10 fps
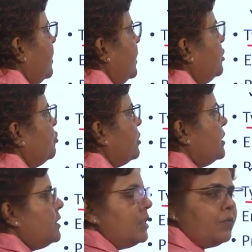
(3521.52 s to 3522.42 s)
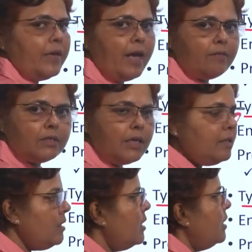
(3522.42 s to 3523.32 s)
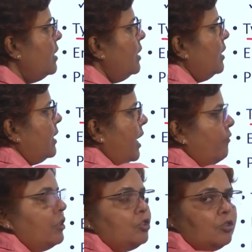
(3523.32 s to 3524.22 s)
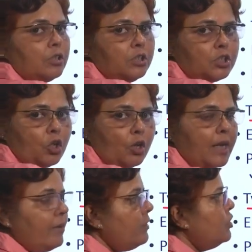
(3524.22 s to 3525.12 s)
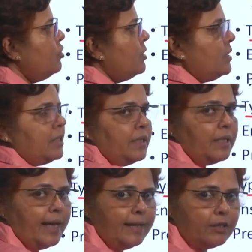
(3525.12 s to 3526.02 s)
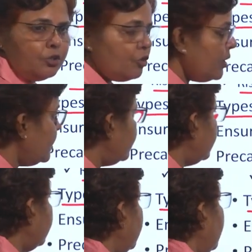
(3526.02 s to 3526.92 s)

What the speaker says: insurances we have seen: life insurance, non-life insurance and the health insurance.